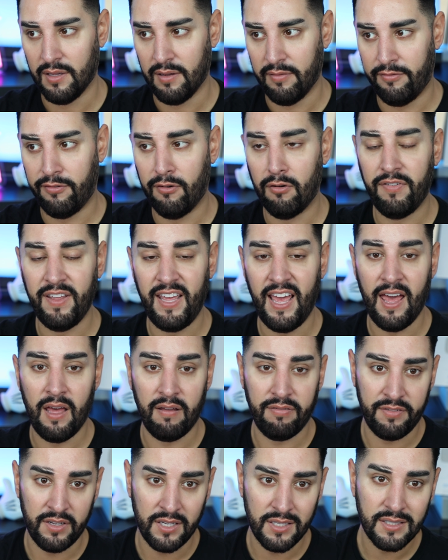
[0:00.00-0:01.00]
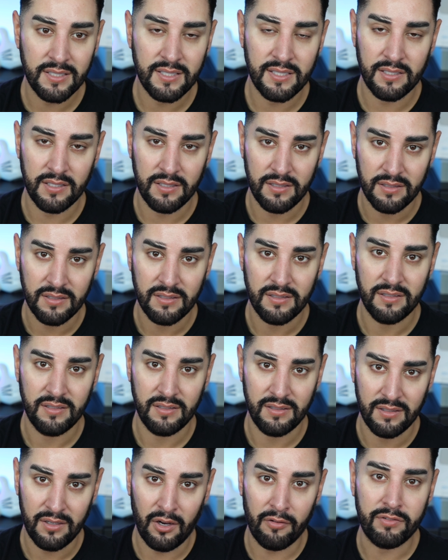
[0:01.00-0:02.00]
for the efforts
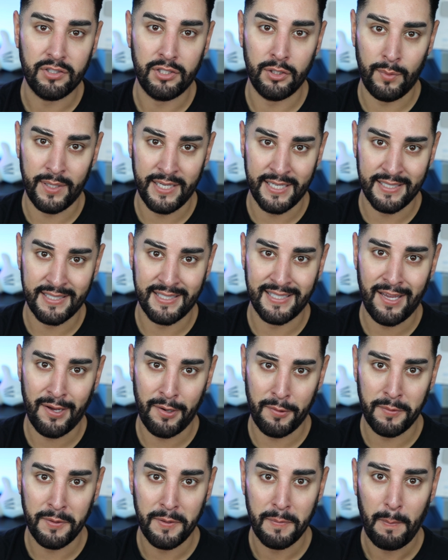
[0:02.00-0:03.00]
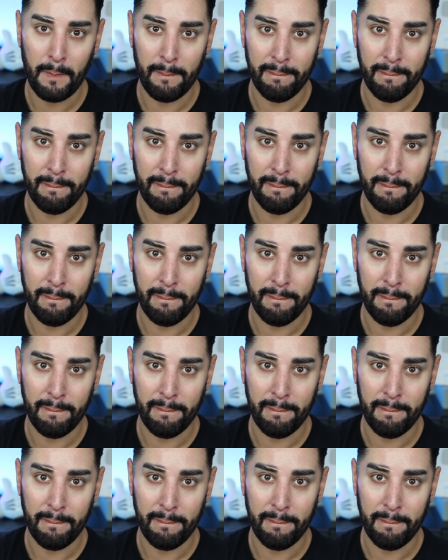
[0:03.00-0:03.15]
of doing so.